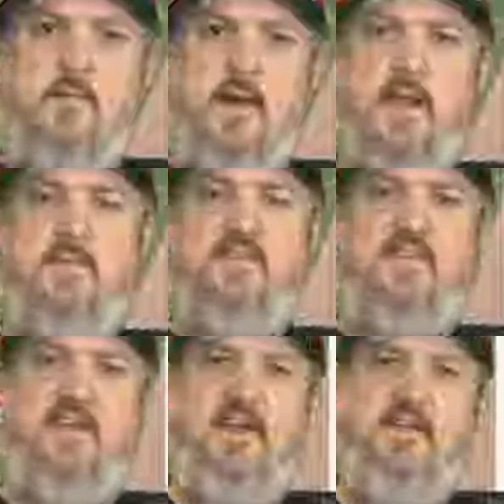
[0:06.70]
my name is
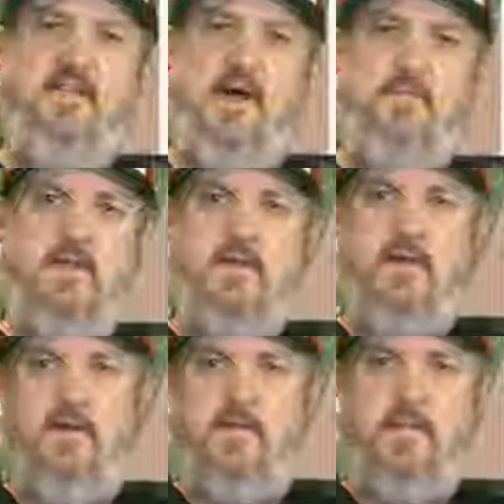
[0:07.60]
Steve, and I'm going to
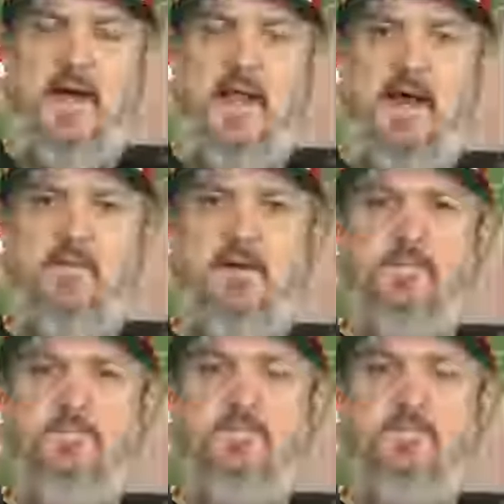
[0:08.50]
talk about APBAGo.